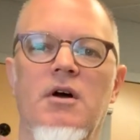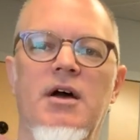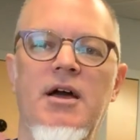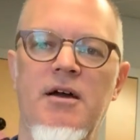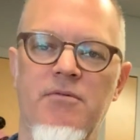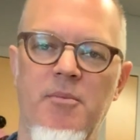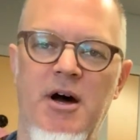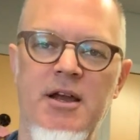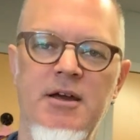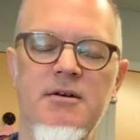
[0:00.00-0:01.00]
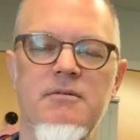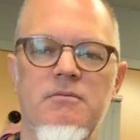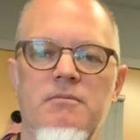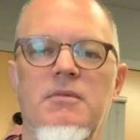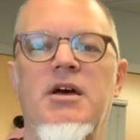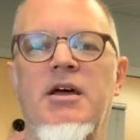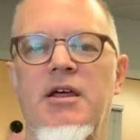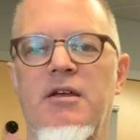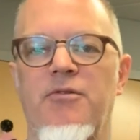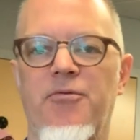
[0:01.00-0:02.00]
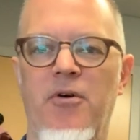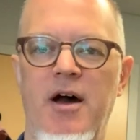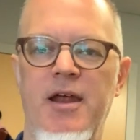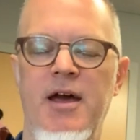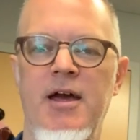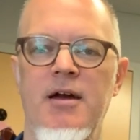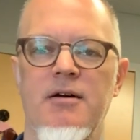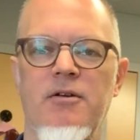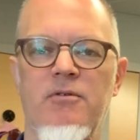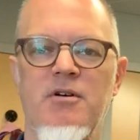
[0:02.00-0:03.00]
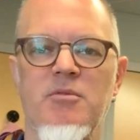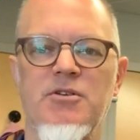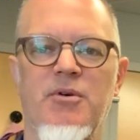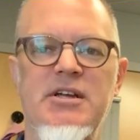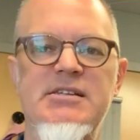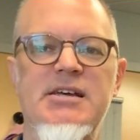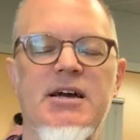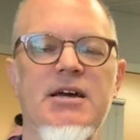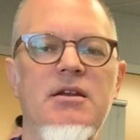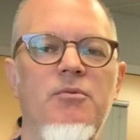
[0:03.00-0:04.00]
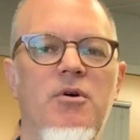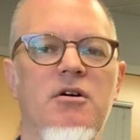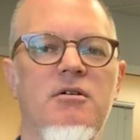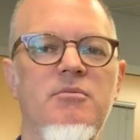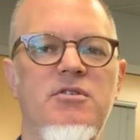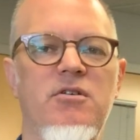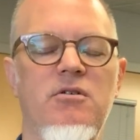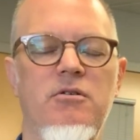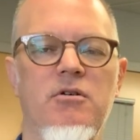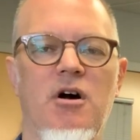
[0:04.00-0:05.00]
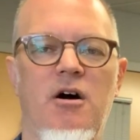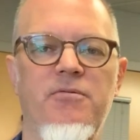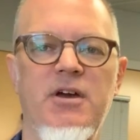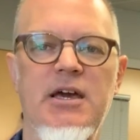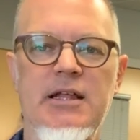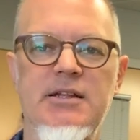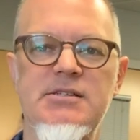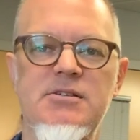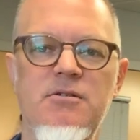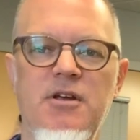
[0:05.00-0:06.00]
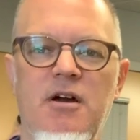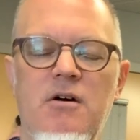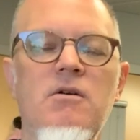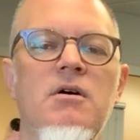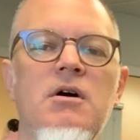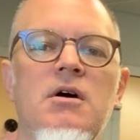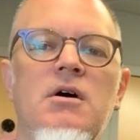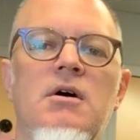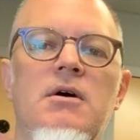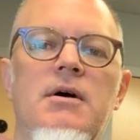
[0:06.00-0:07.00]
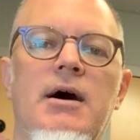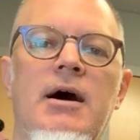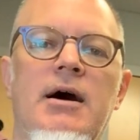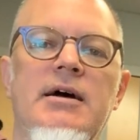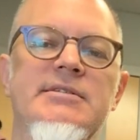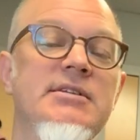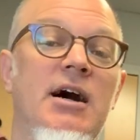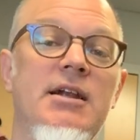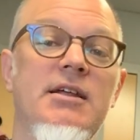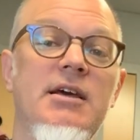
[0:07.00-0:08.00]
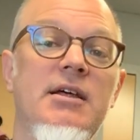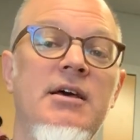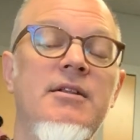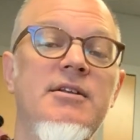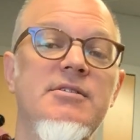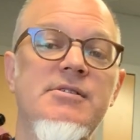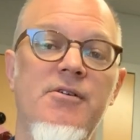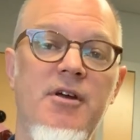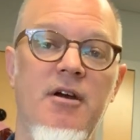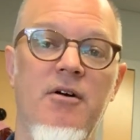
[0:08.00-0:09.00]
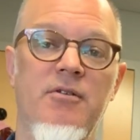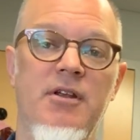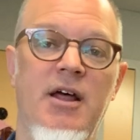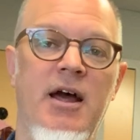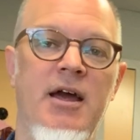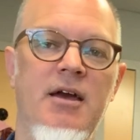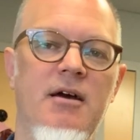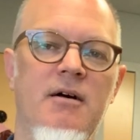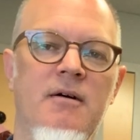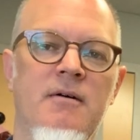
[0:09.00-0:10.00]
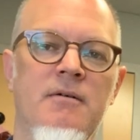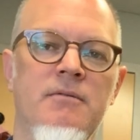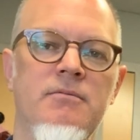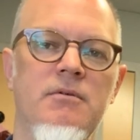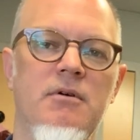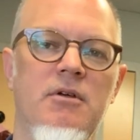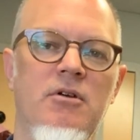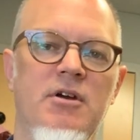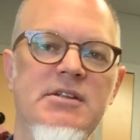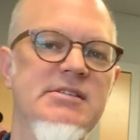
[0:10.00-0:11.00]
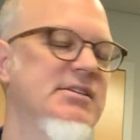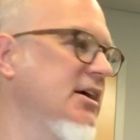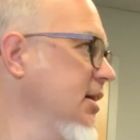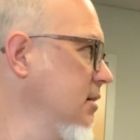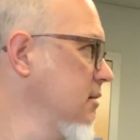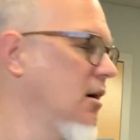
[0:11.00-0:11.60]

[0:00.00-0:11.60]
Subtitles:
Hey everybody, it is Friday, November 22nd. Welcome to Coffee in the Studio. It's not in the studio today, you can see.